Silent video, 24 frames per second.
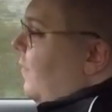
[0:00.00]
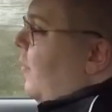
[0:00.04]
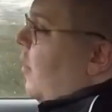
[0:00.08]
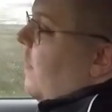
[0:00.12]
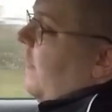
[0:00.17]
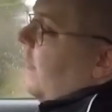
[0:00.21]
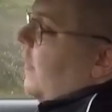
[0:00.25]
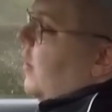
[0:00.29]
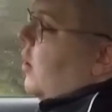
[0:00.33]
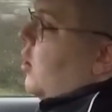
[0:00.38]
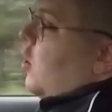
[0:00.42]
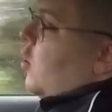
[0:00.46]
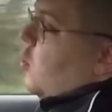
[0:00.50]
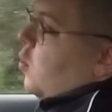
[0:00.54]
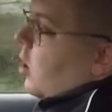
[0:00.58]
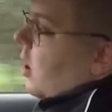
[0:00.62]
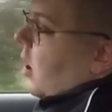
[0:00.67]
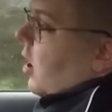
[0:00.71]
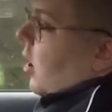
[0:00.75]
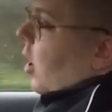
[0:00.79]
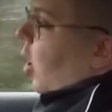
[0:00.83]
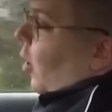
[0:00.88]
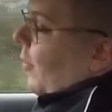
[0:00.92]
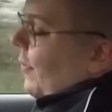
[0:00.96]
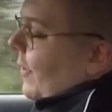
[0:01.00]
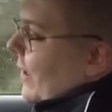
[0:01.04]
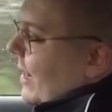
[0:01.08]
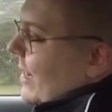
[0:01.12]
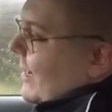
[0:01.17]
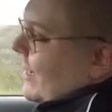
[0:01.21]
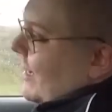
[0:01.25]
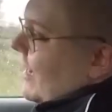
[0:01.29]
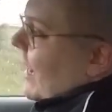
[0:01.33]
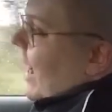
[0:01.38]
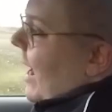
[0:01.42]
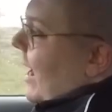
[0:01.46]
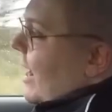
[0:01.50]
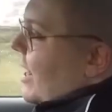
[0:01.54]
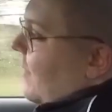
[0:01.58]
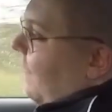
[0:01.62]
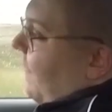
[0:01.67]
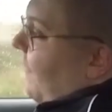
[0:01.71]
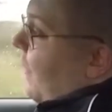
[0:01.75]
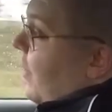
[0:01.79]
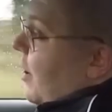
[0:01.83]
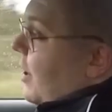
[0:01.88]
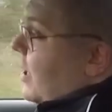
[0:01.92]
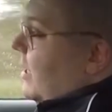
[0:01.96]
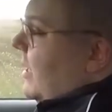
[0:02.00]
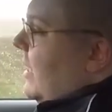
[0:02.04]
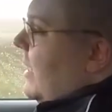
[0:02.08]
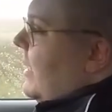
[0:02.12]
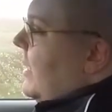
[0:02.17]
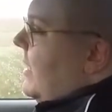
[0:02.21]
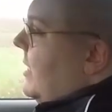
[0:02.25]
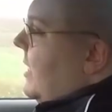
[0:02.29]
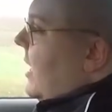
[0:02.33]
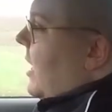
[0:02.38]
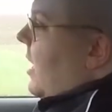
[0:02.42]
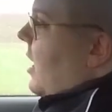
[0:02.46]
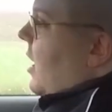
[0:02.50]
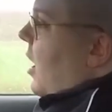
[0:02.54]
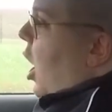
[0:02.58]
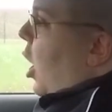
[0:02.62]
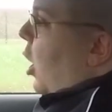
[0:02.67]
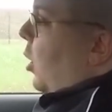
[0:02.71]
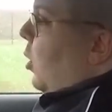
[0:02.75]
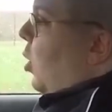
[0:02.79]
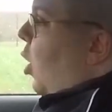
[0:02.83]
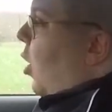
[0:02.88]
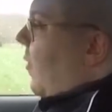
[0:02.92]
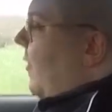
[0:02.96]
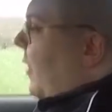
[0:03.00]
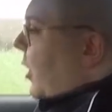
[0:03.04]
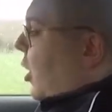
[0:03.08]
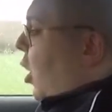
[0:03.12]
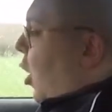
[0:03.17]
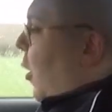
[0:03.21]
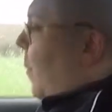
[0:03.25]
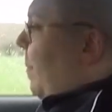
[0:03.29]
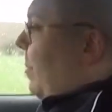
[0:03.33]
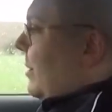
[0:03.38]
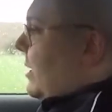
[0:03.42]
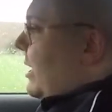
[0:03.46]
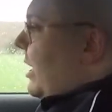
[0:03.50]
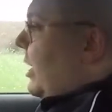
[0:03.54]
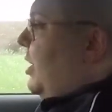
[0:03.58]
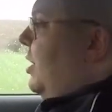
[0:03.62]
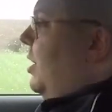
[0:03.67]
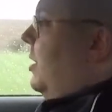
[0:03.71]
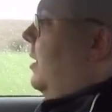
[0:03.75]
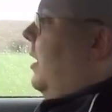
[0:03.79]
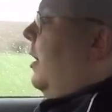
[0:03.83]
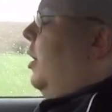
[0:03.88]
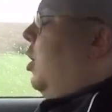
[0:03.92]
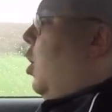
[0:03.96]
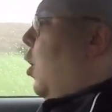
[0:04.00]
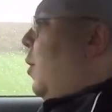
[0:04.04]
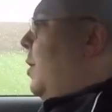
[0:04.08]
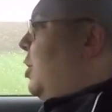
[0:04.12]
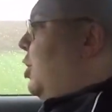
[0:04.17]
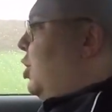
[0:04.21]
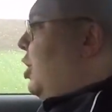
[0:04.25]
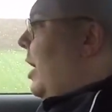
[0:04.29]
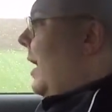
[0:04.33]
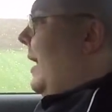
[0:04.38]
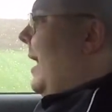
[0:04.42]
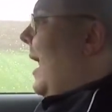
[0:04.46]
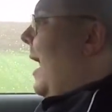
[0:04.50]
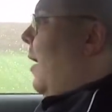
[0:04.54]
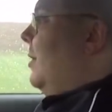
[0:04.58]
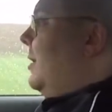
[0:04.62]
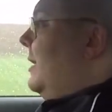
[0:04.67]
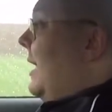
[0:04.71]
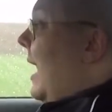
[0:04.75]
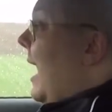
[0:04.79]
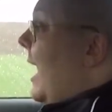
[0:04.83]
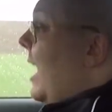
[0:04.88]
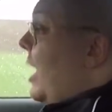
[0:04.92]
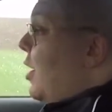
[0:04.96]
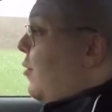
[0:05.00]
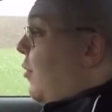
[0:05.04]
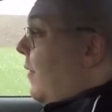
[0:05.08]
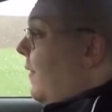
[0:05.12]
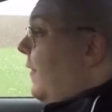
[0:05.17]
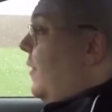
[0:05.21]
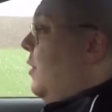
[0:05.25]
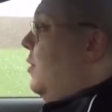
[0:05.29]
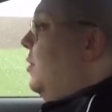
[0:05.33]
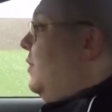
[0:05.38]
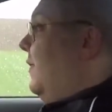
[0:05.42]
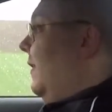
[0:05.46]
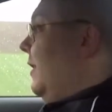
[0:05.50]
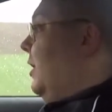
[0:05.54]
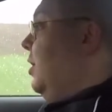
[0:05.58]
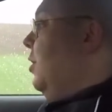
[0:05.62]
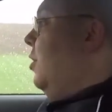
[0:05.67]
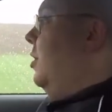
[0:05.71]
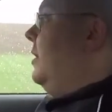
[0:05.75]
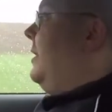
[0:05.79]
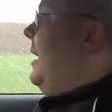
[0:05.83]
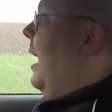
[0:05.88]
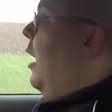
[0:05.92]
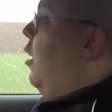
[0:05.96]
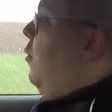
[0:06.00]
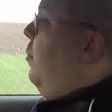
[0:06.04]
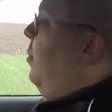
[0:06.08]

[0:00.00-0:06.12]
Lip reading: review on these tyres versus a lot of the competition, then go and check out Tyre Review's video down